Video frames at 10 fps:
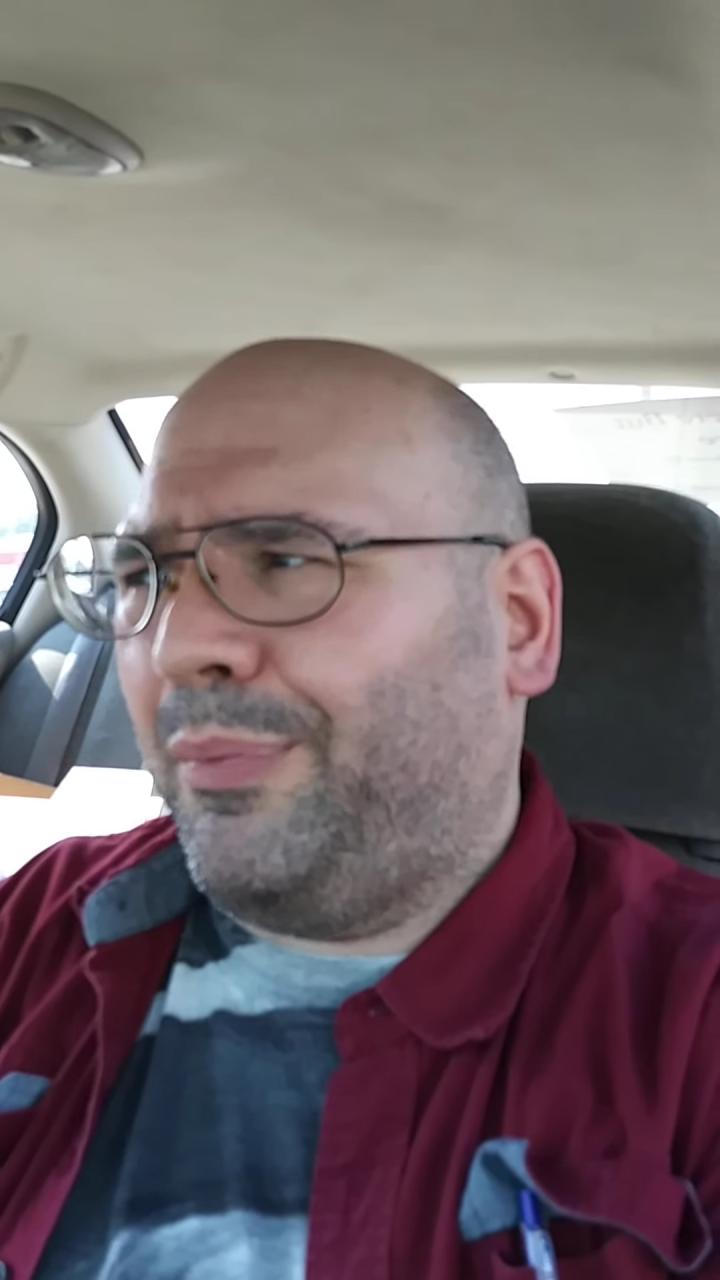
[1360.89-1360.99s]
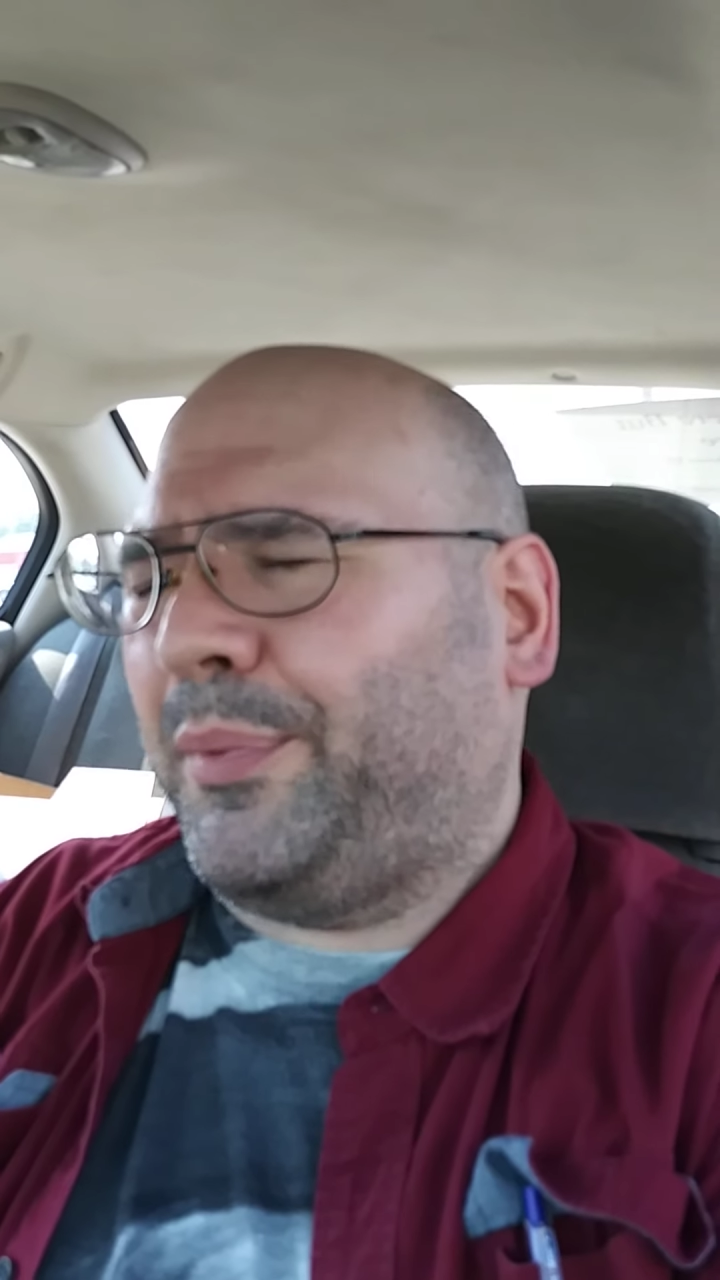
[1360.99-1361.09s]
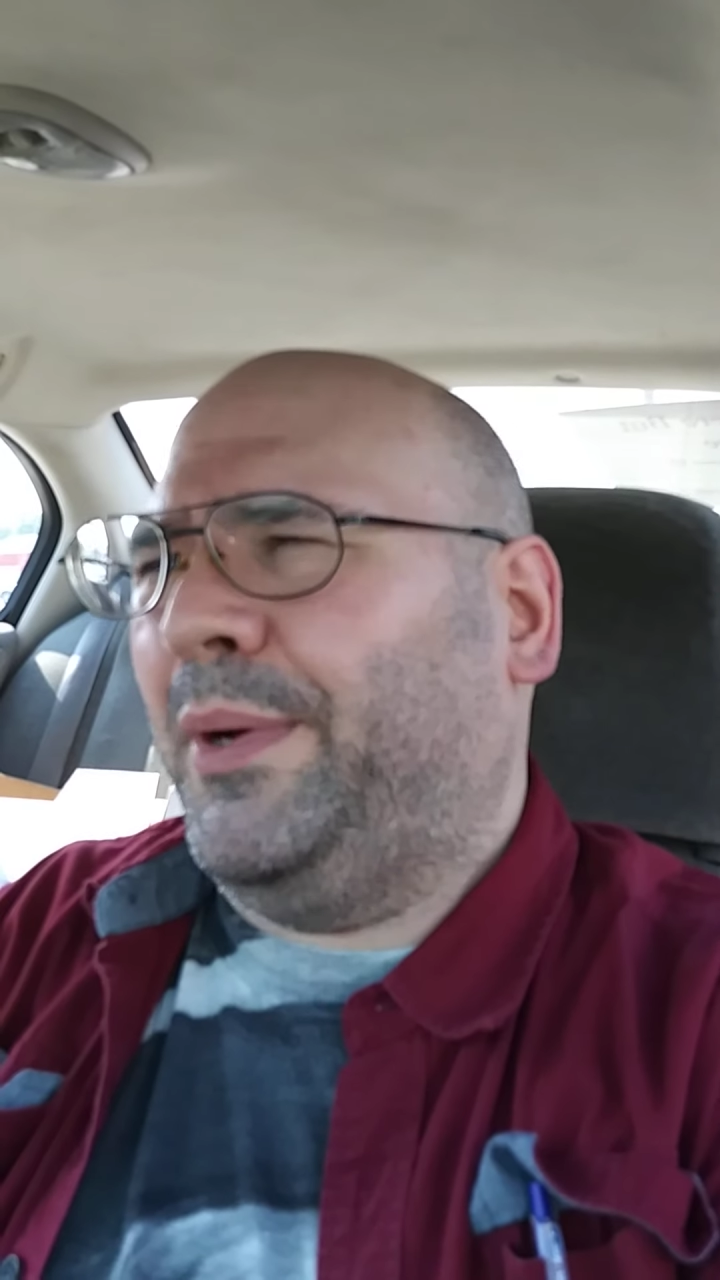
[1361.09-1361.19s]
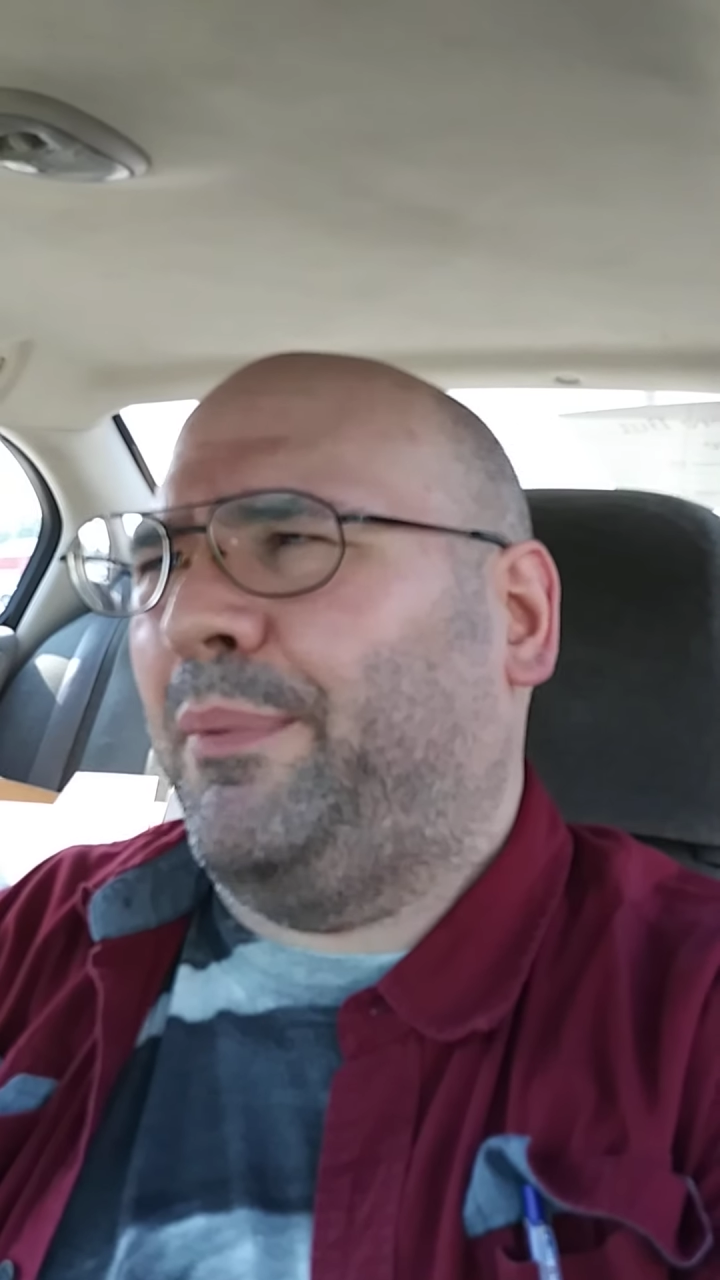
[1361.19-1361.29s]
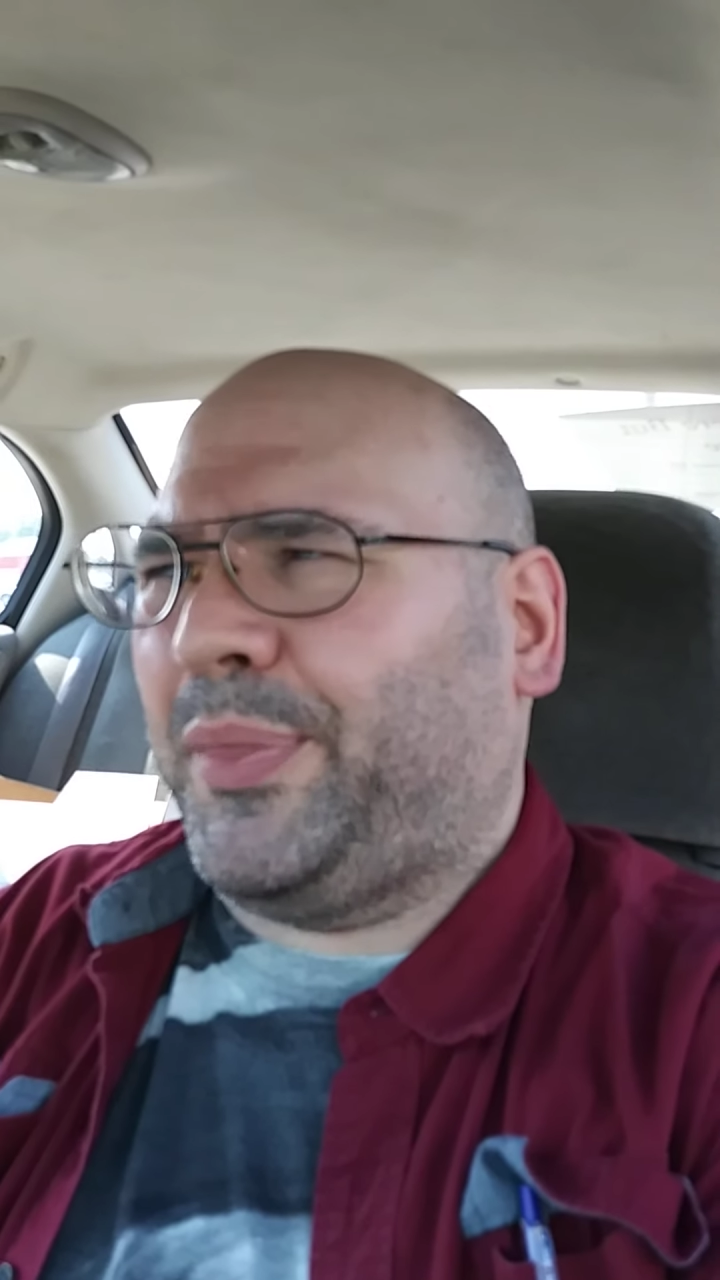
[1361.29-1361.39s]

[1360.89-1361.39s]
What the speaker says: bum,